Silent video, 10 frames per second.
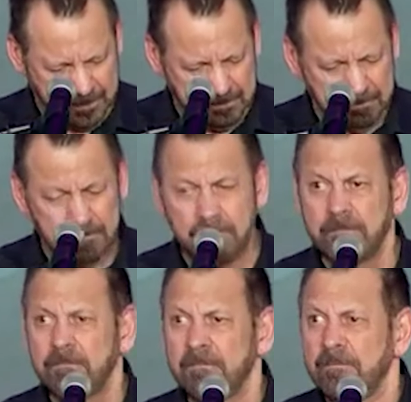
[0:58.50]

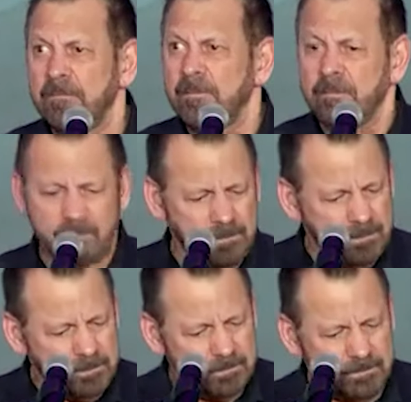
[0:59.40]

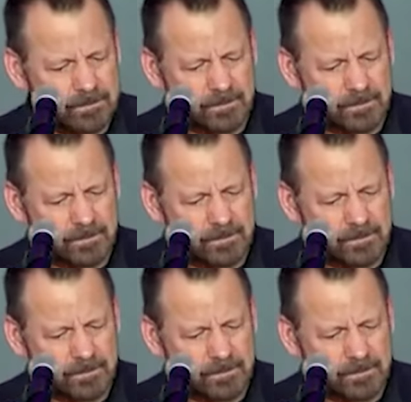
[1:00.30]
Nobody speaks.